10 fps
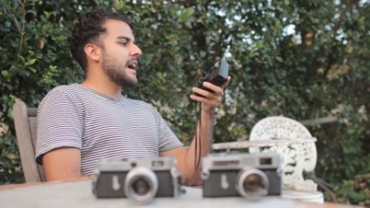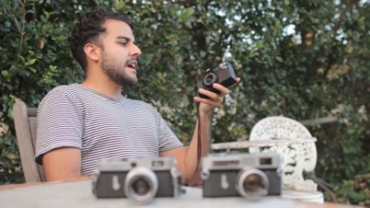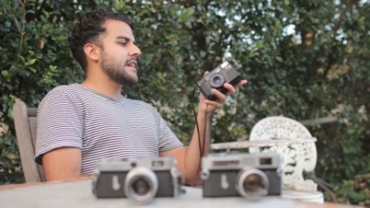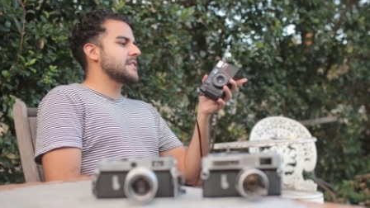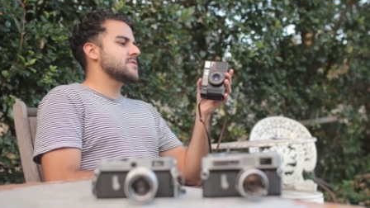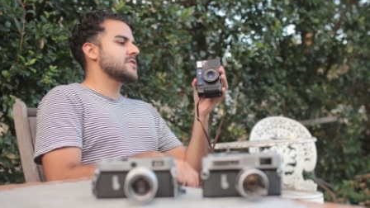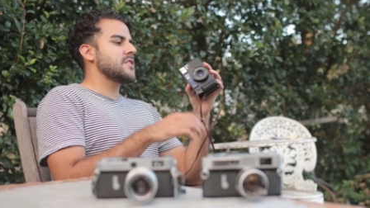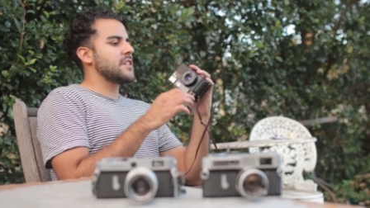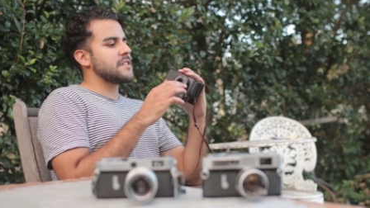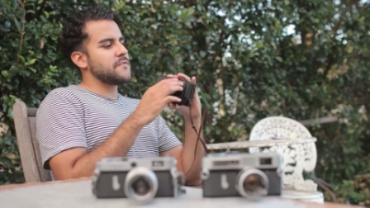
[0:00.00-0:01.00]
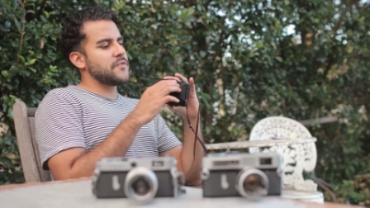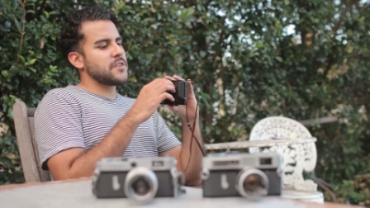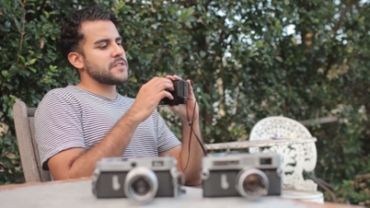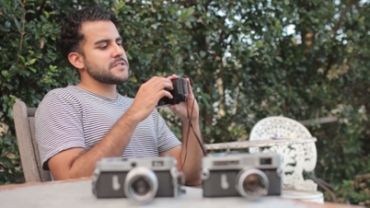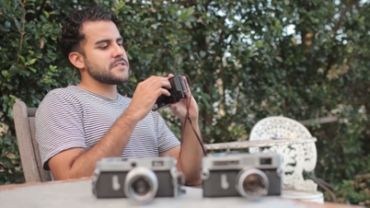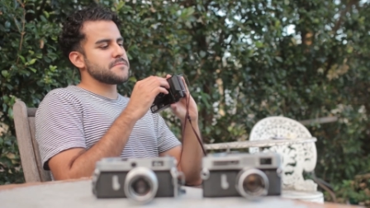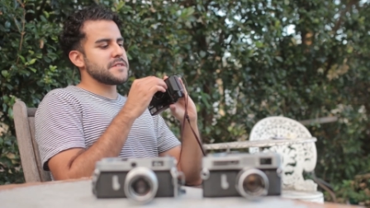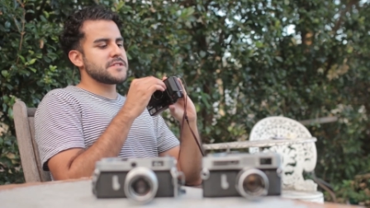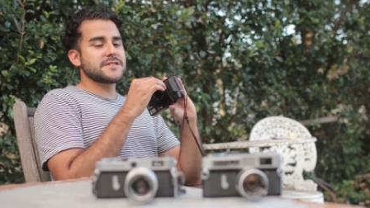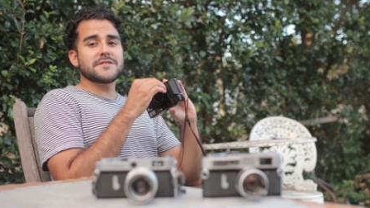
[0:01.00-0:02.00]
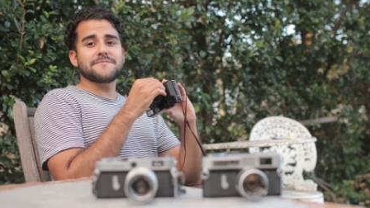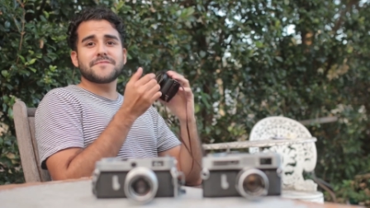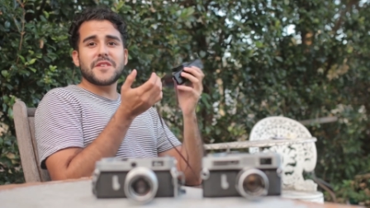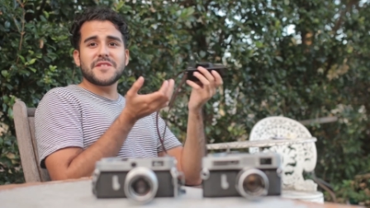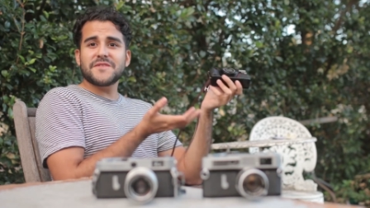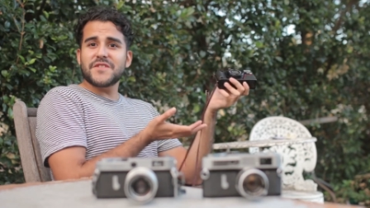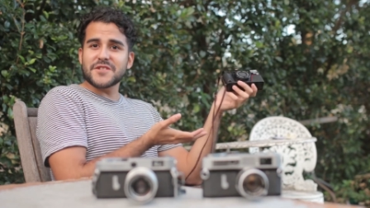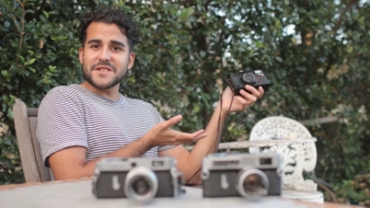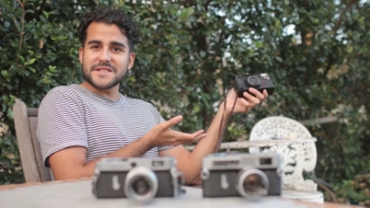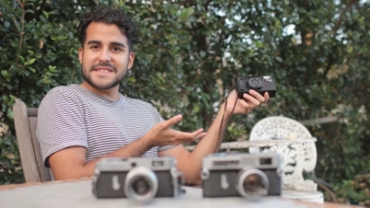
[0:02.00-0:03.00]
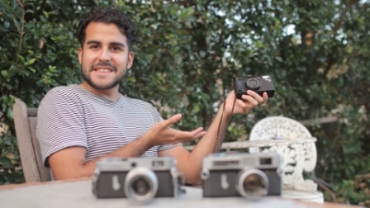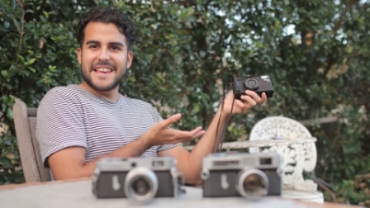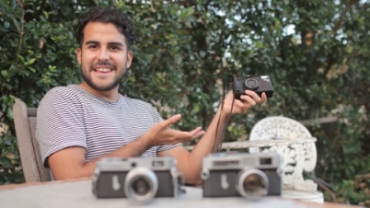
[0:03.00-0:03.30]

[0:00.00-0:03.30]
and you don't have to focus as much on the focus.